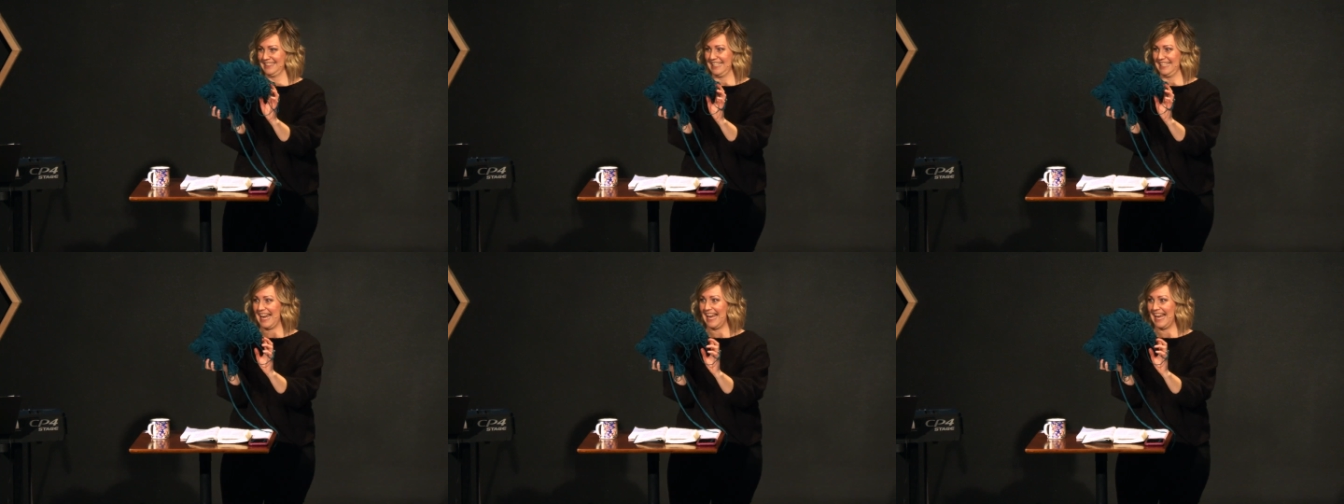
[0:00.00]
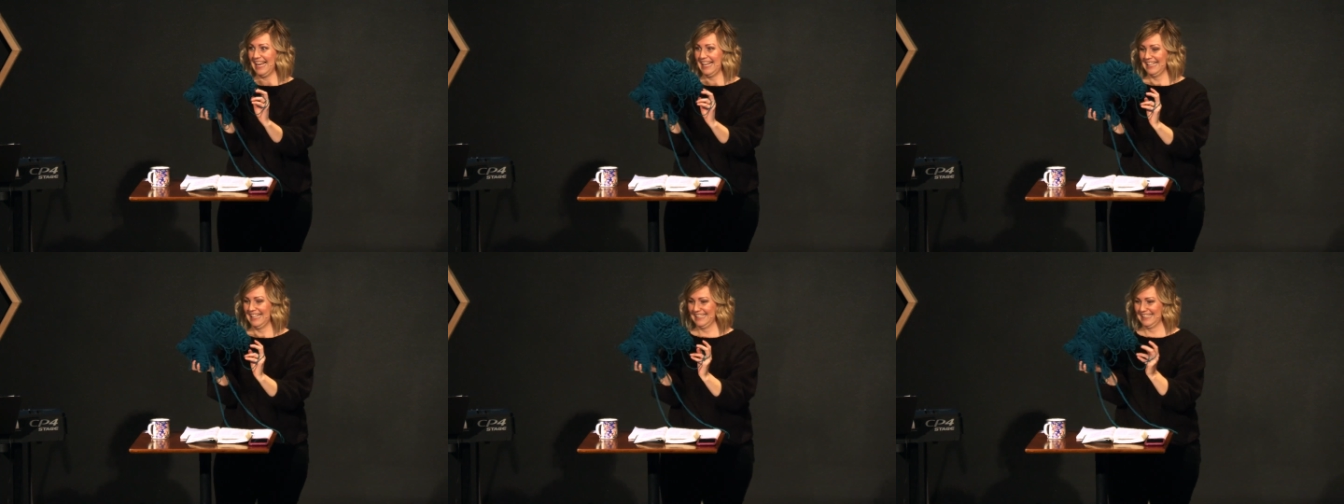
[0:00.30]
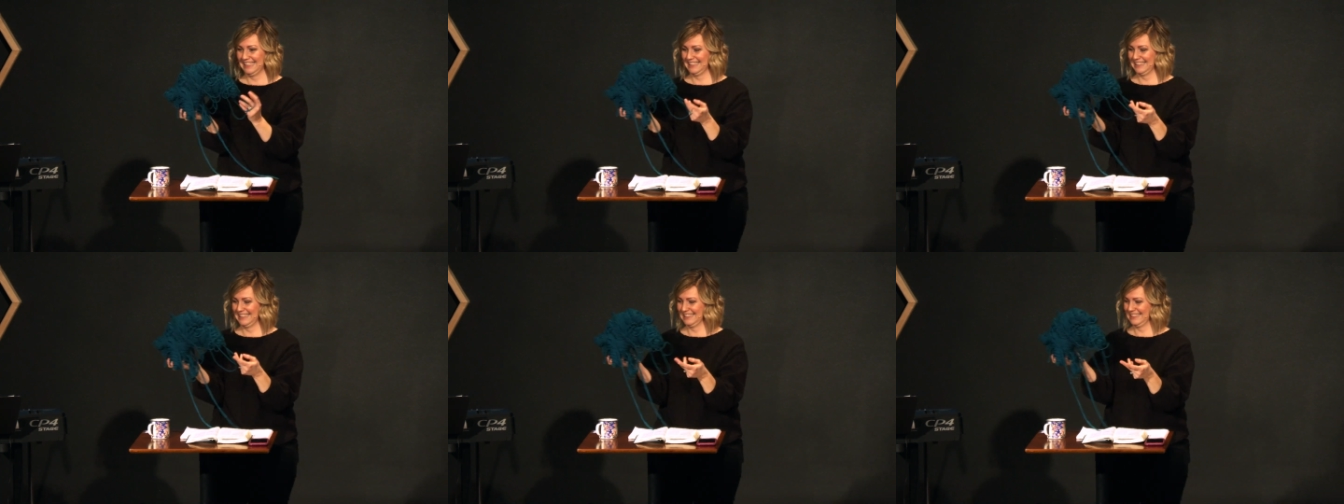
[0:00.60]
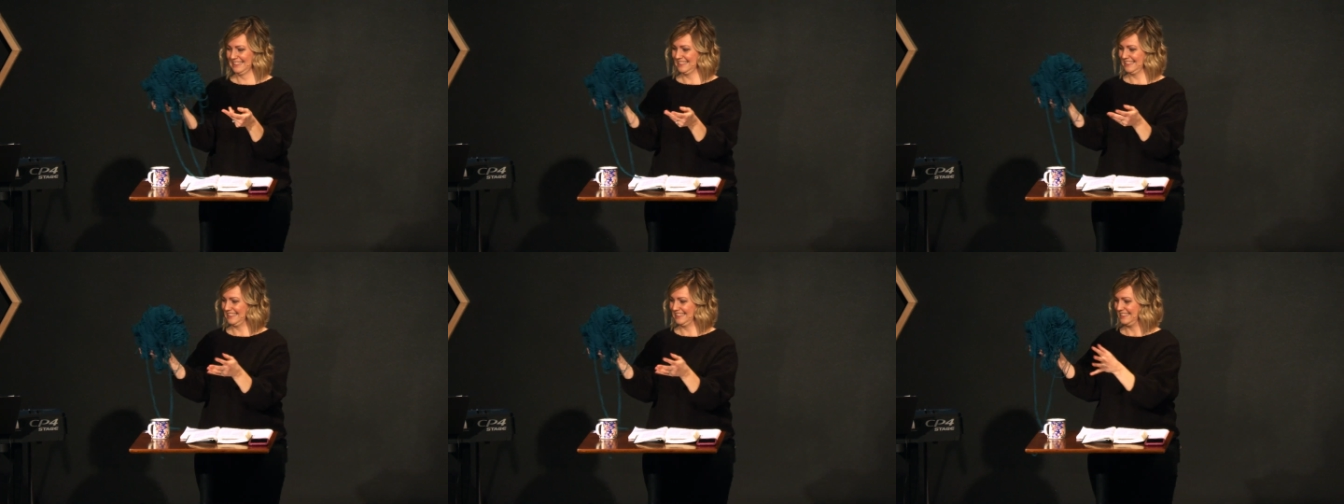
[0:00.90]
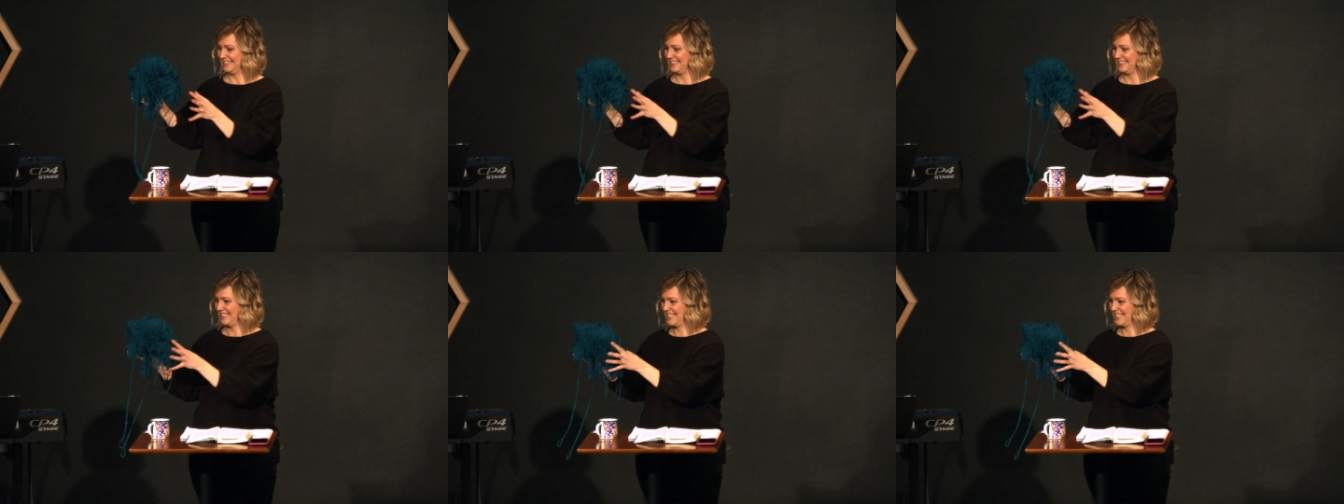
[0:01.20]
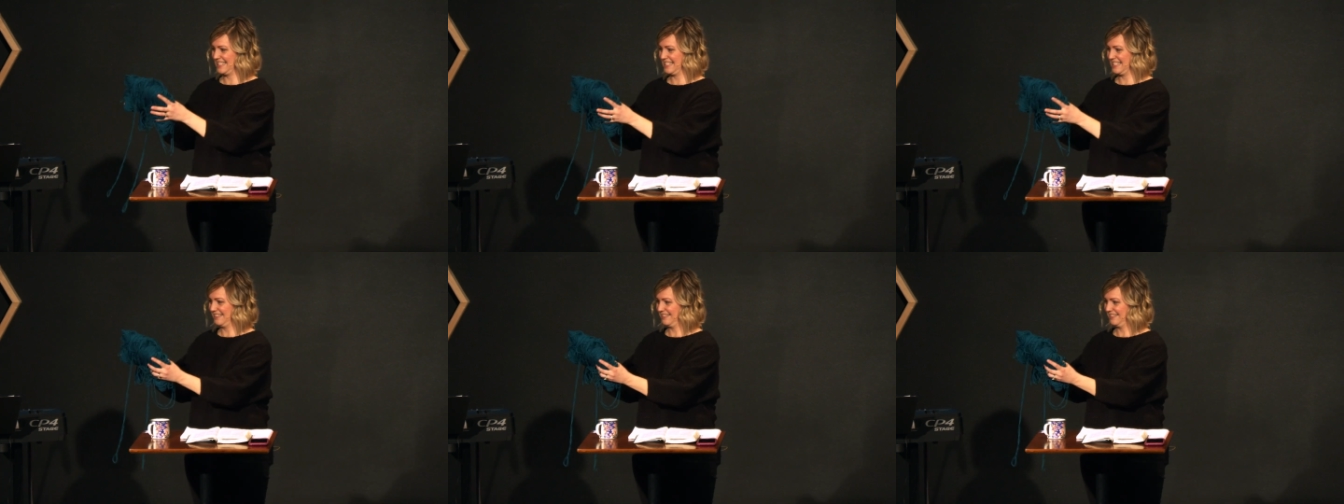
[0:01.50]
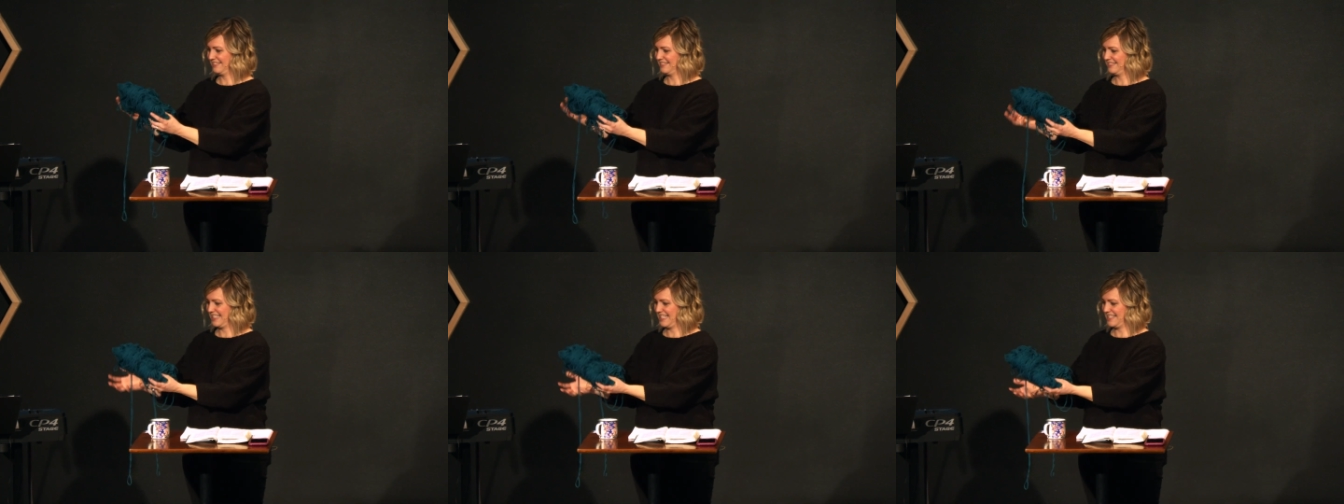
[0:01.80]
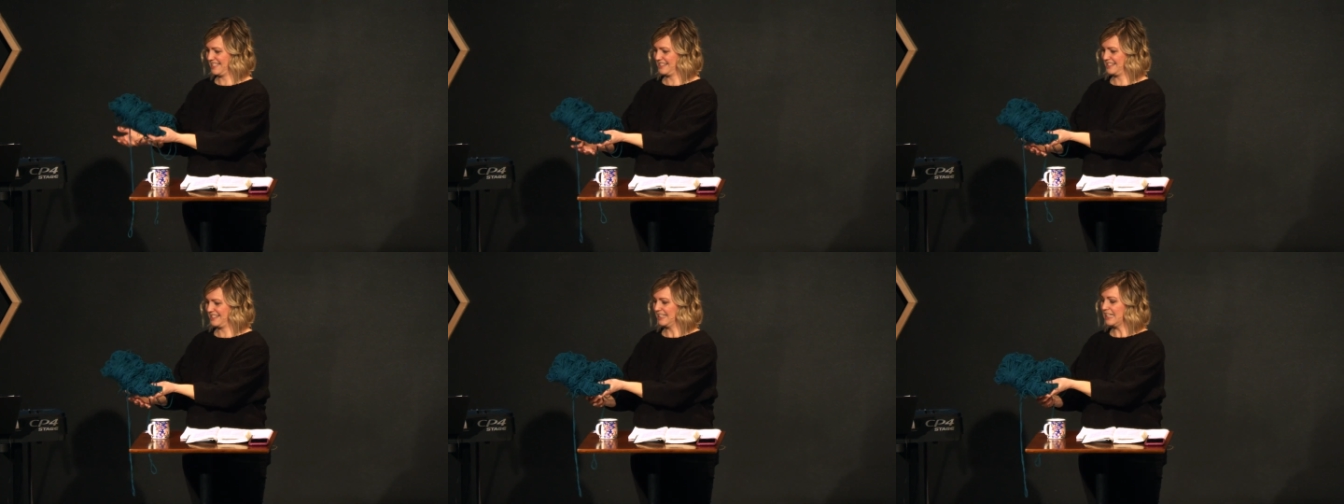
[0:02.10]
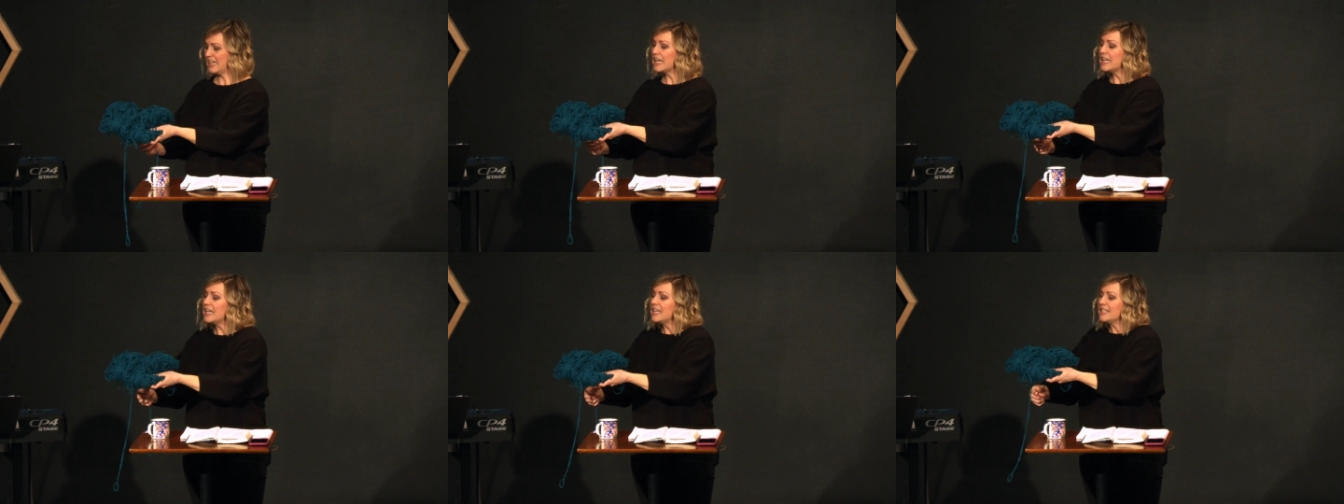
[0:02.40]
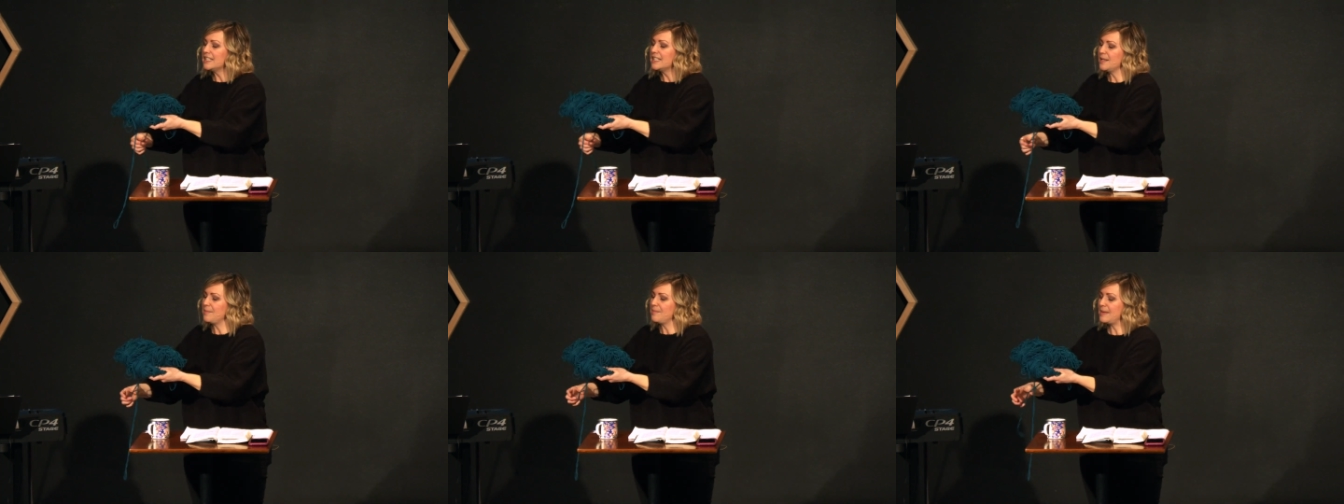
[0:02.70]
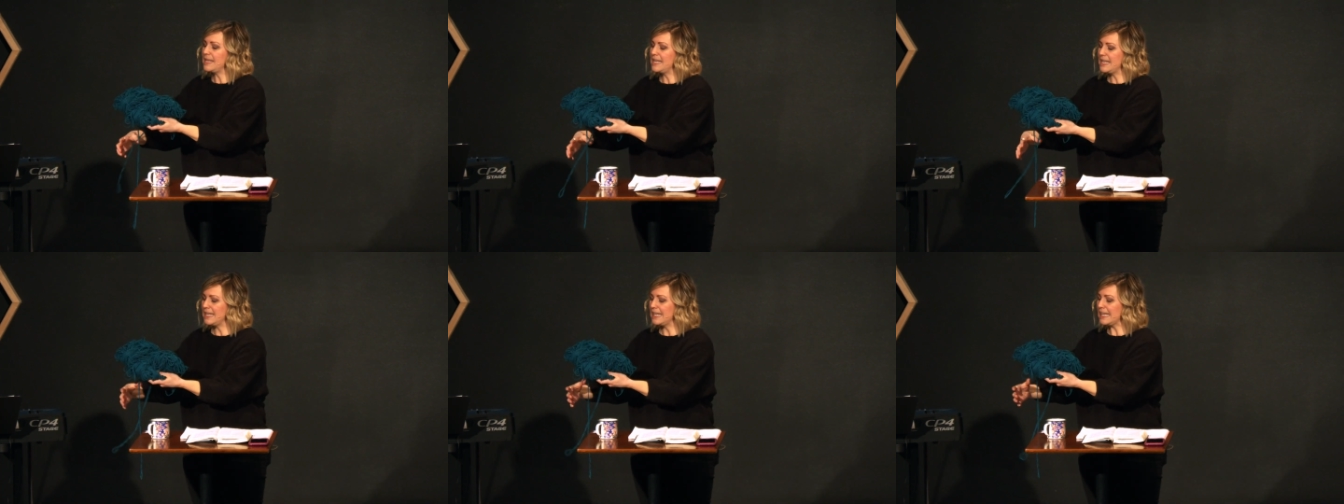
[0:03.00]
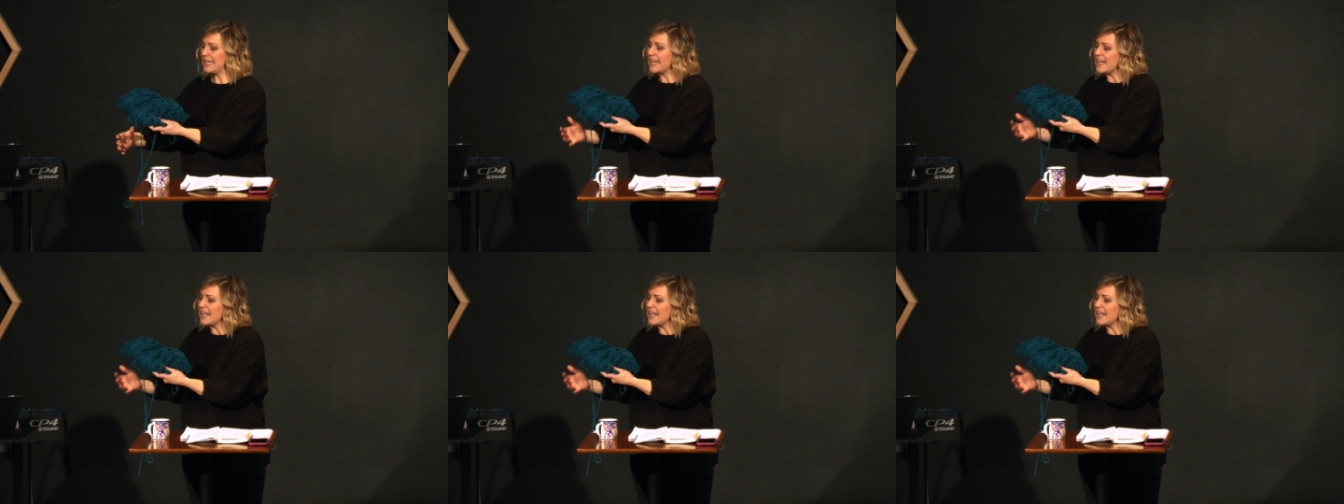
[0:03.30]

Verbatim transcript: Yeah? Doesn't this, to me,